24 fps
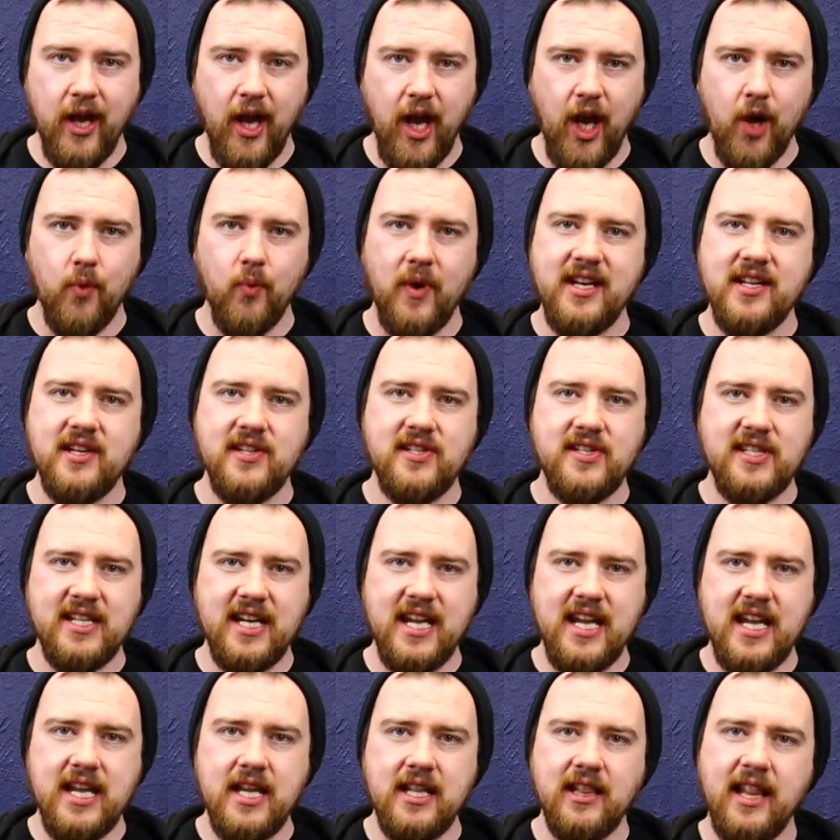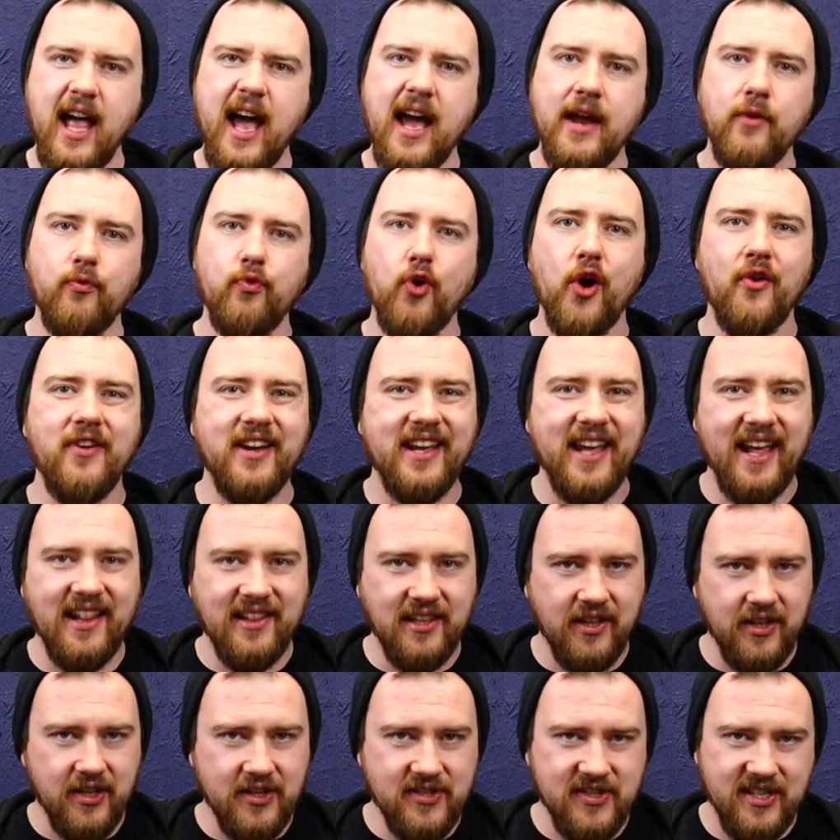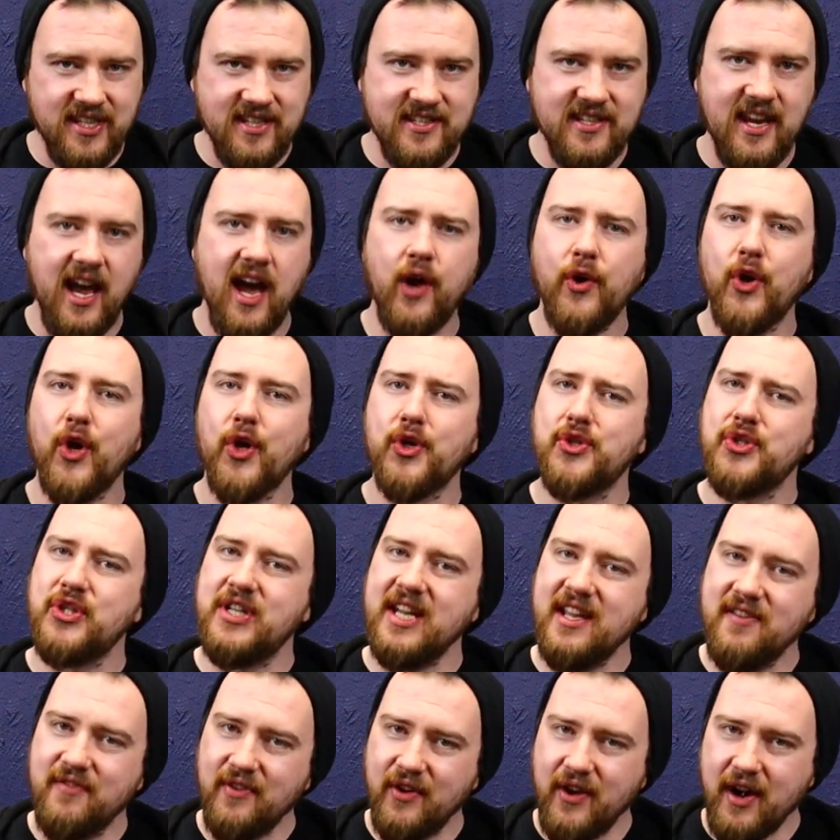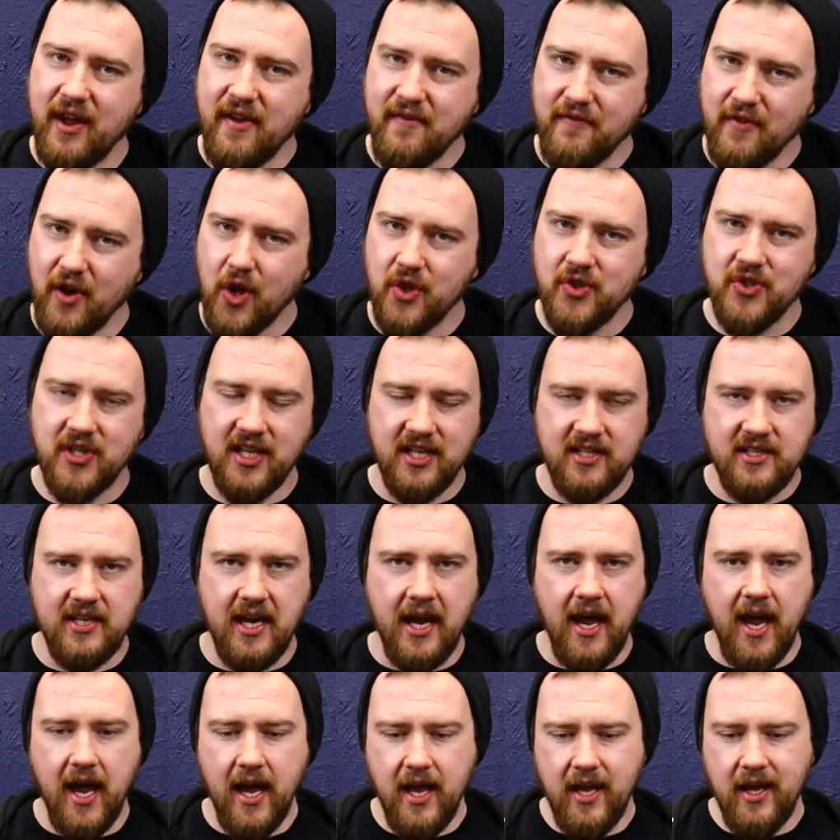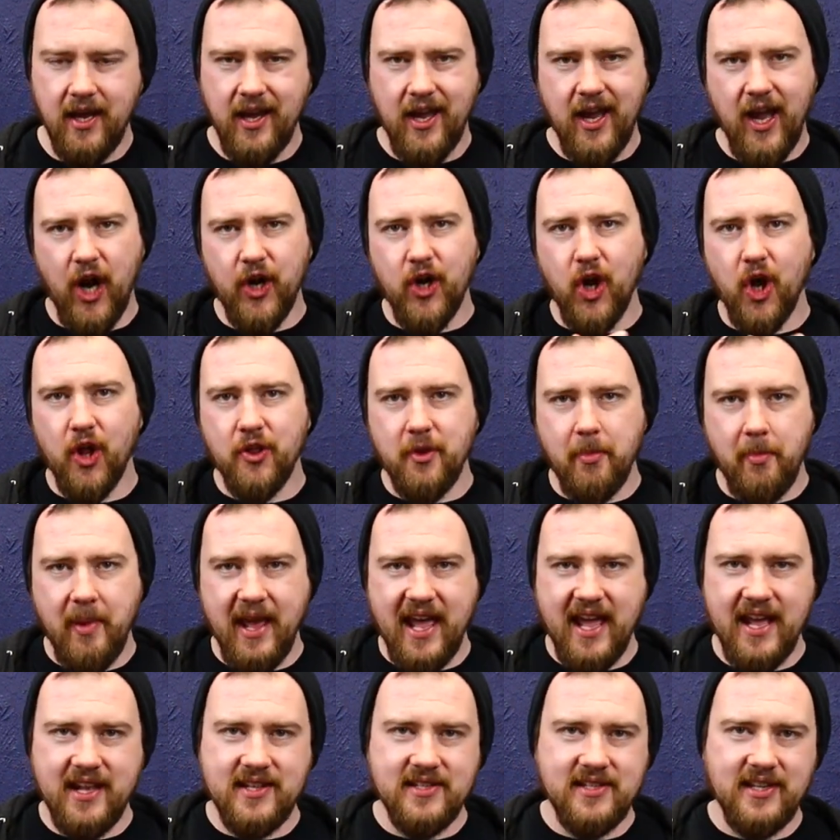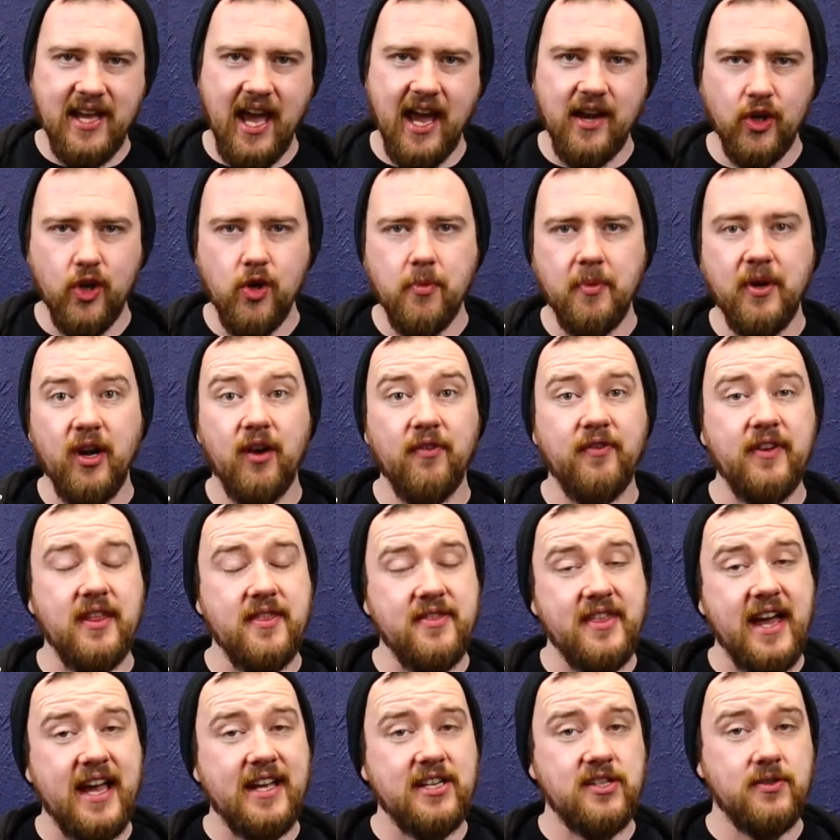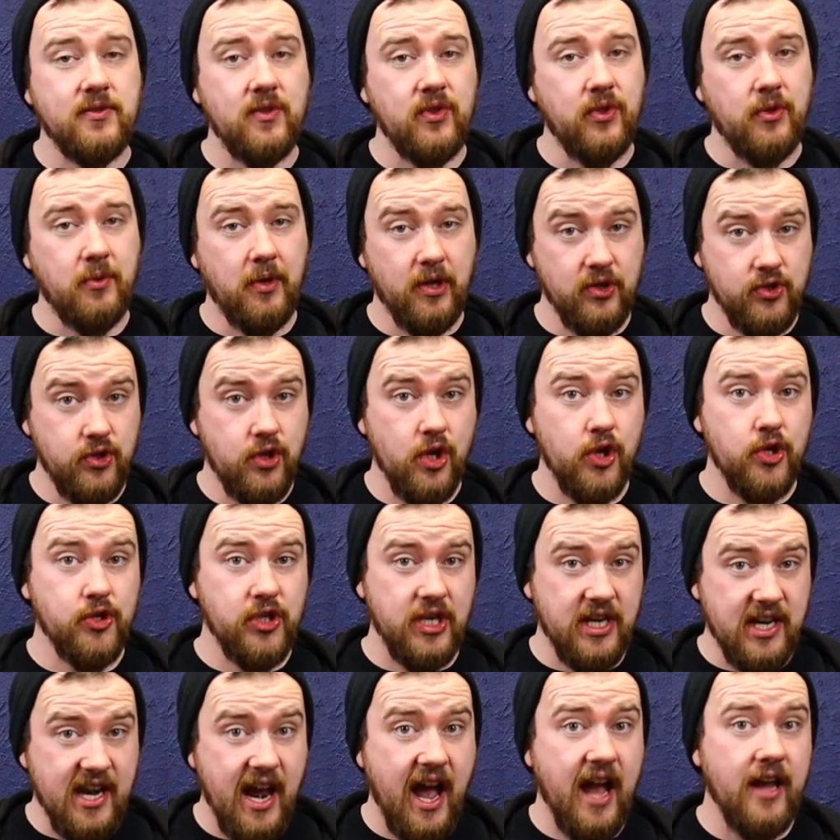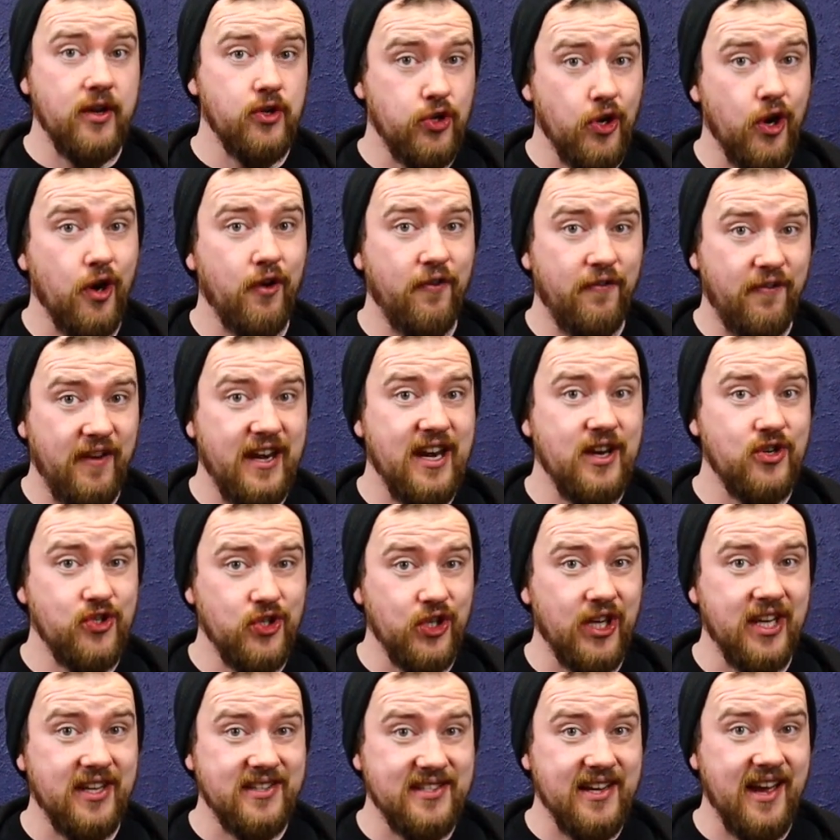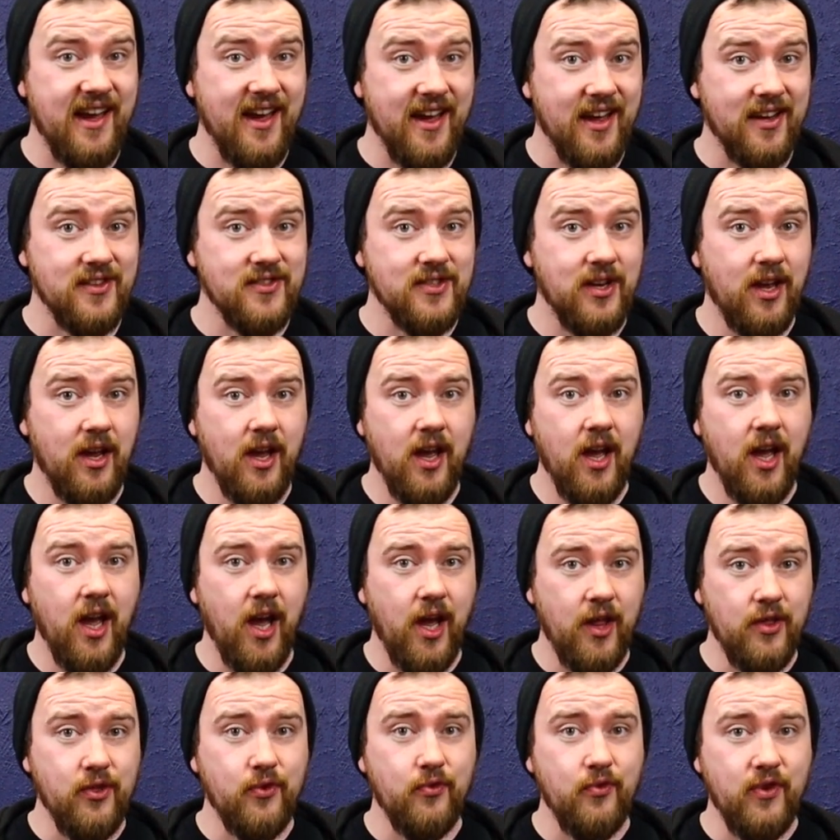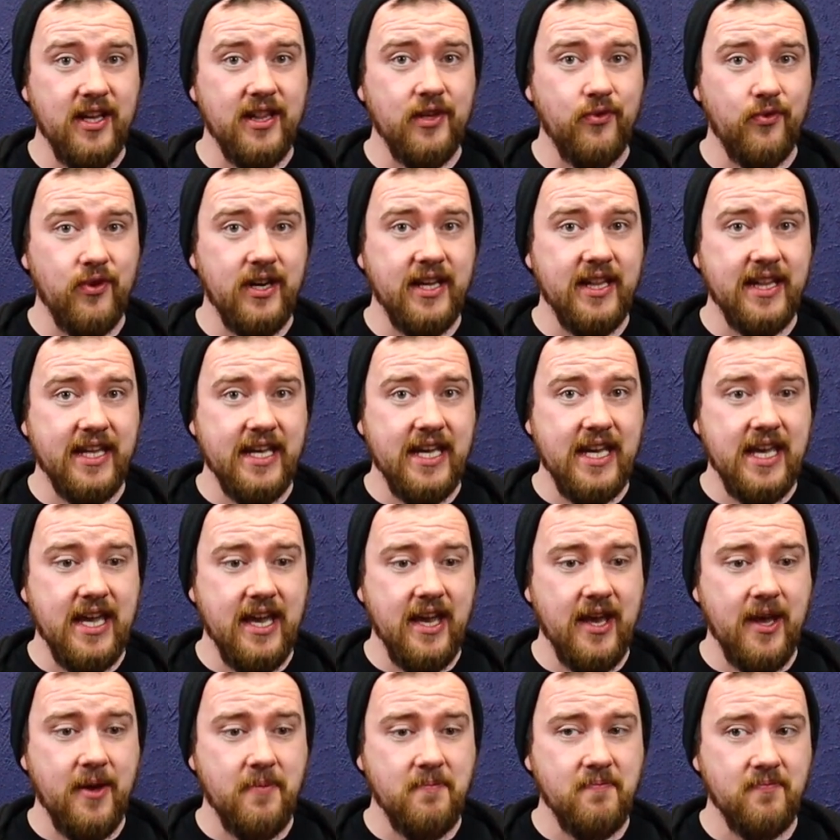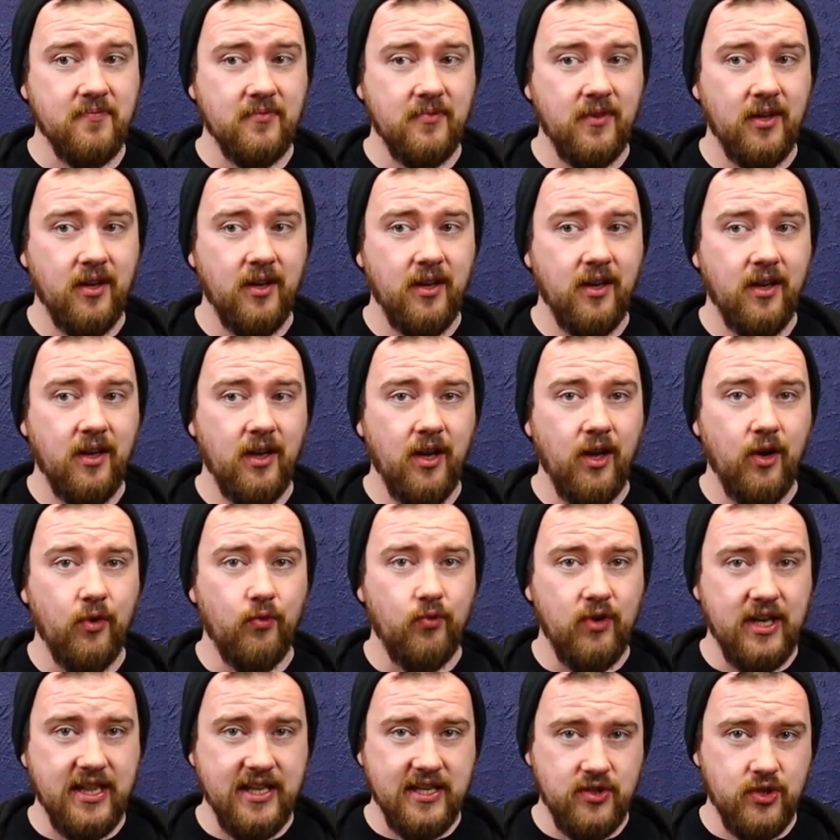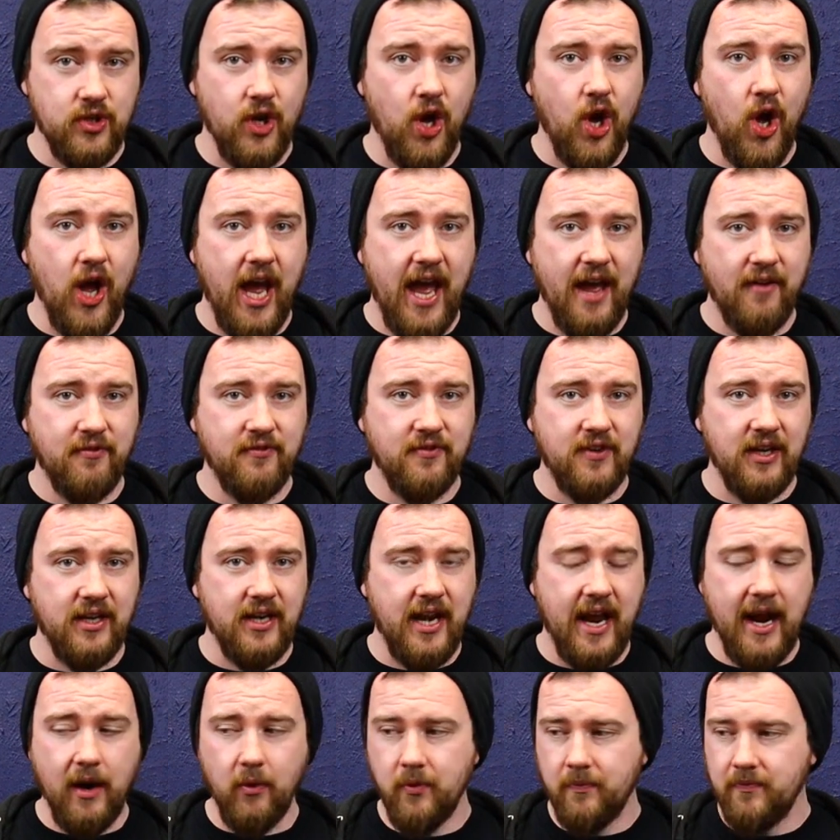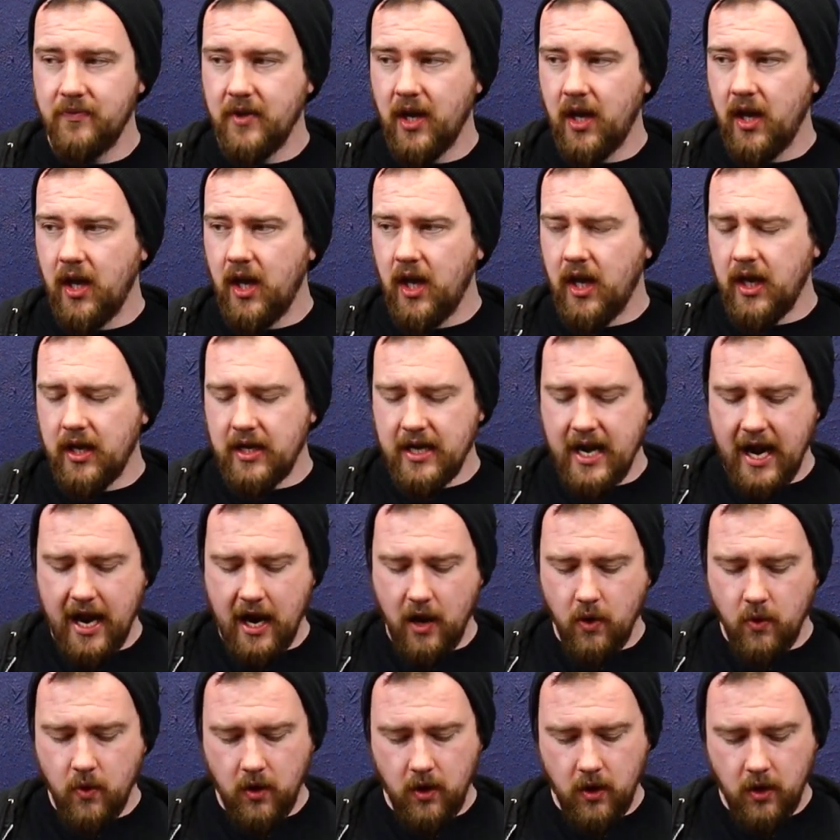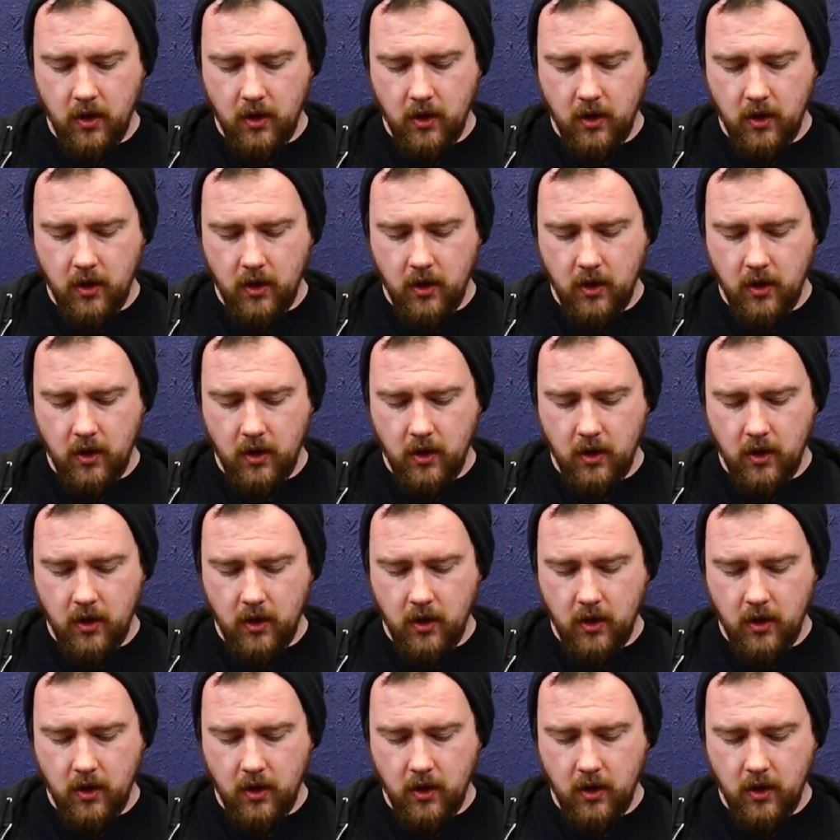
And when you see like Rory Gallagher's guitar or Stevie Ray Vaughan's guitar and all the paint's kind of coming off it, that's because those are nitro finished guitars and they're really, really sought after now. Now,